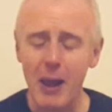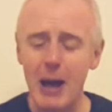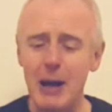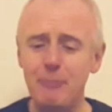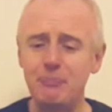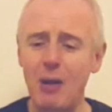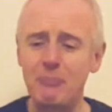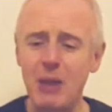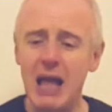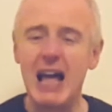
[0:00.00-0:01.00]
Um,
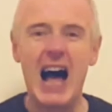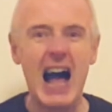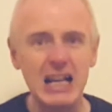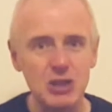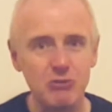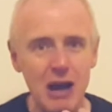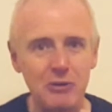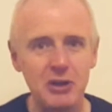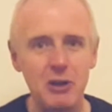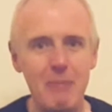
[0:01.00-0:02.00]
hangs
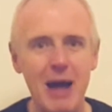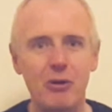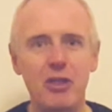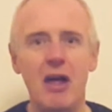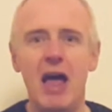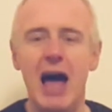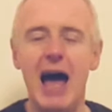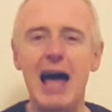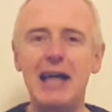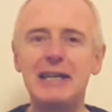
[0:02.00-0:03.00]
around in your mouth
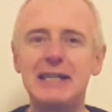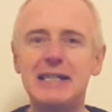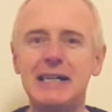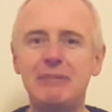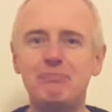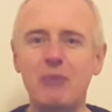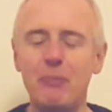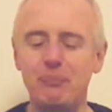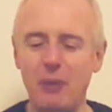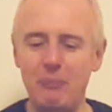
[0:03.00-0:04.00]
and
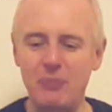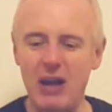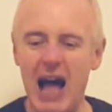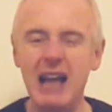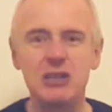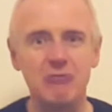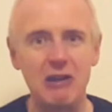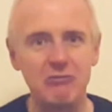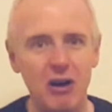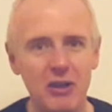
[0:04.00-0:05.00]
um, hangs
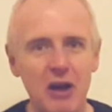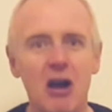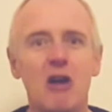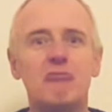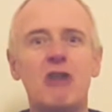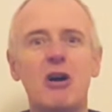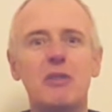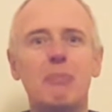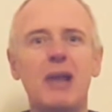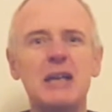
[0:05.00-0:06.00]
around rather
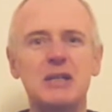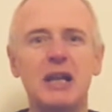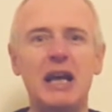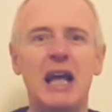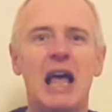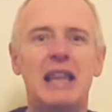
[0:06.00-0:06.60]
rather pleasantly.